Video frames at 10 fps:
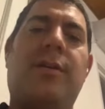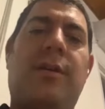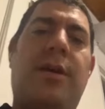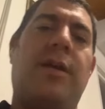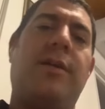
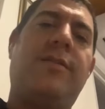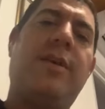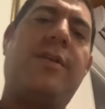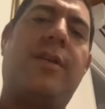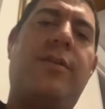And I see
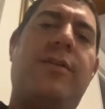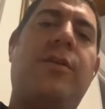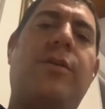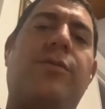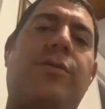that,
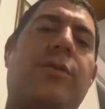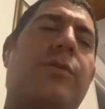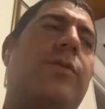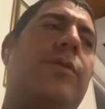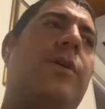so